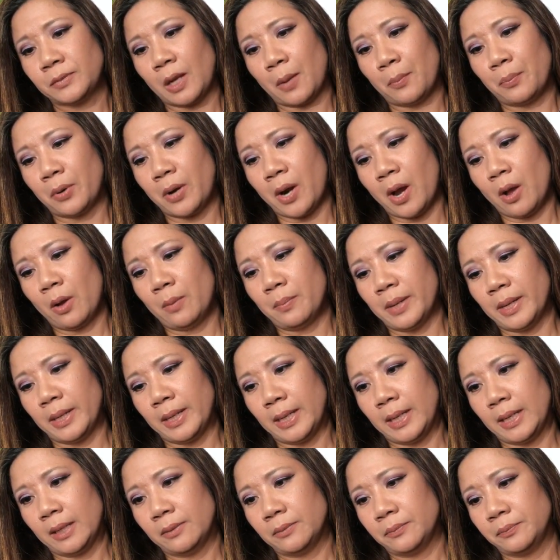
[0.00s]
Brow
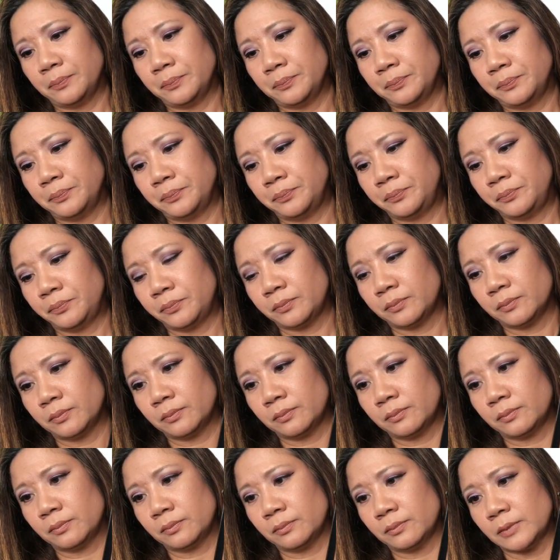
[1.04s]
buddy.
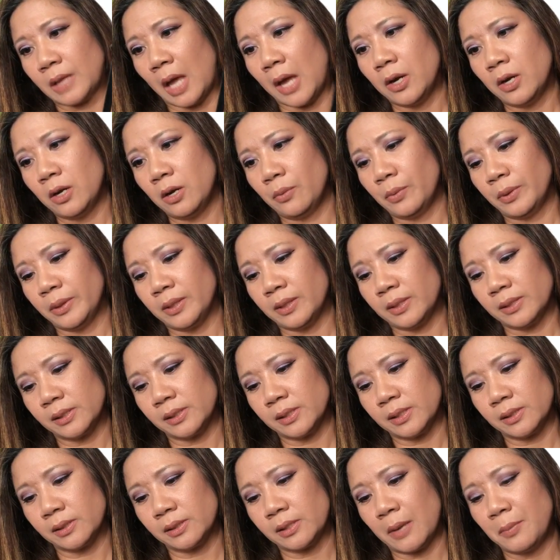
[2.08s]
I don't know what this
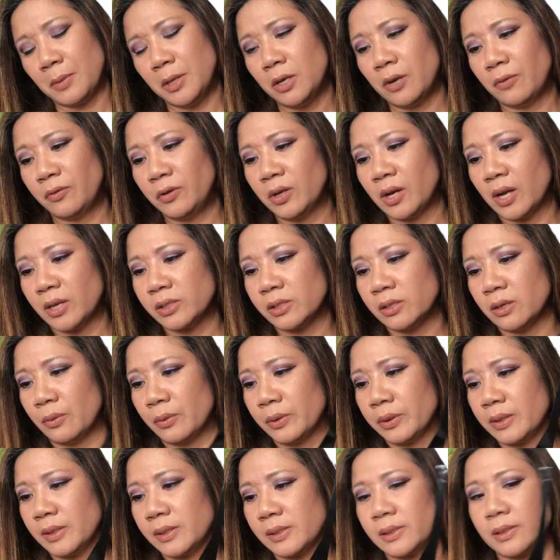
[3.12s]
is. Let me know if you guys know
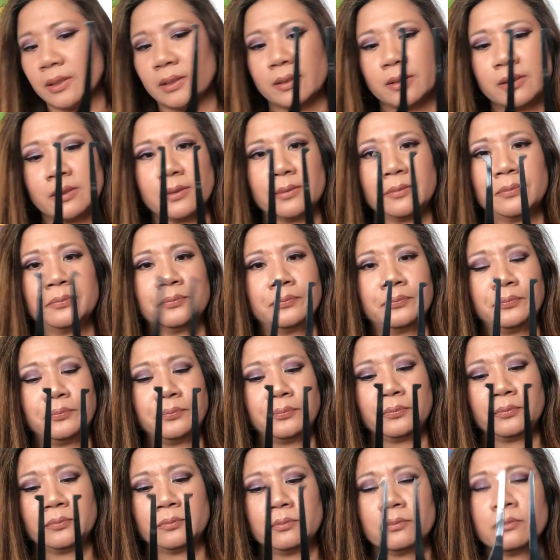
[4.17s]
what this is.
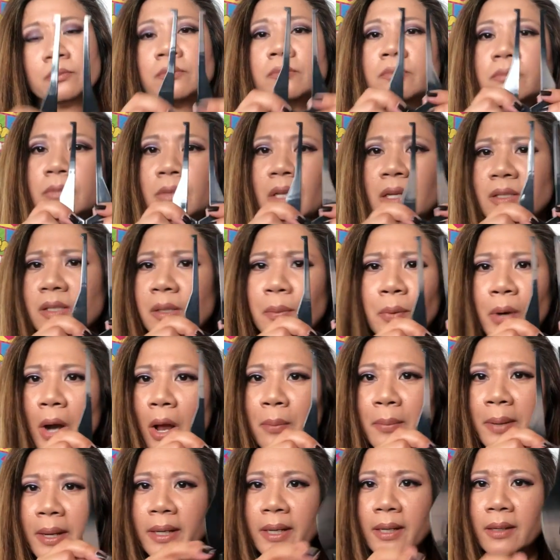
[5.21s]
It's a
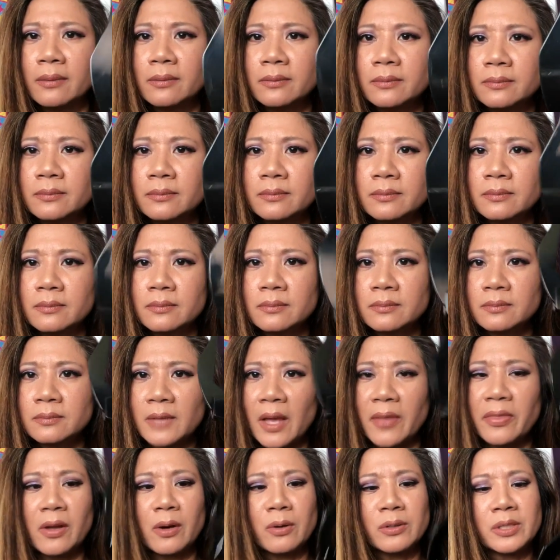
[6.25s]
brow buddy.
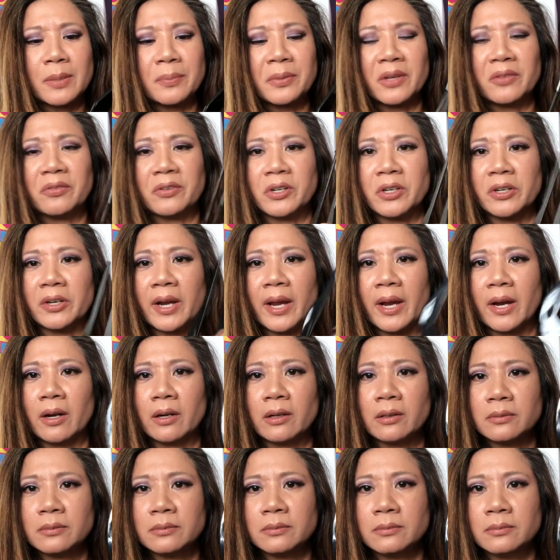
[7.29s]
I thought it was something for your
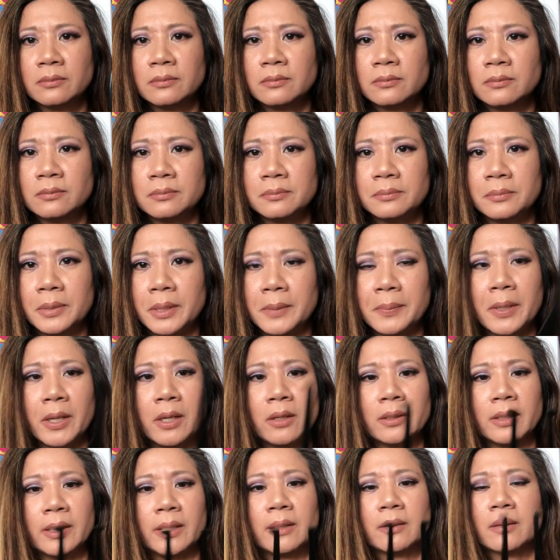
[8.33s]
hair, but
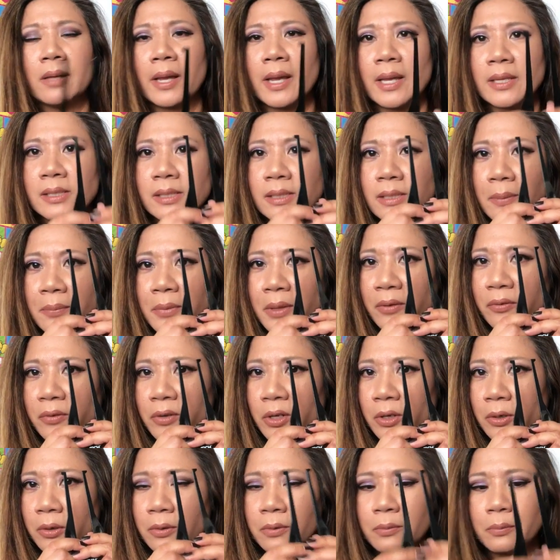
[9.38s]
apparently I guess it's something for
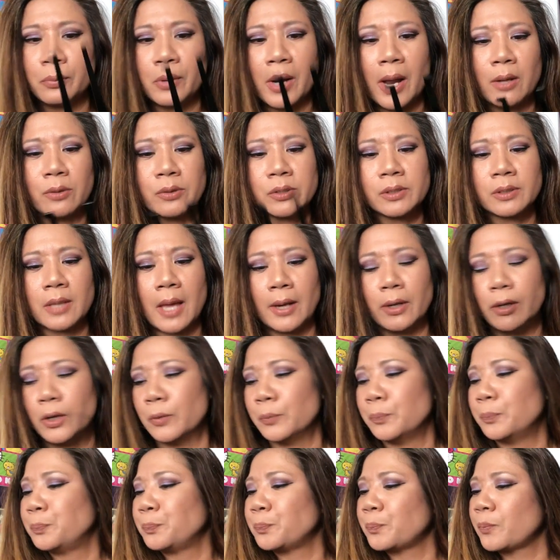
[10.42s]
your brows. I don't know.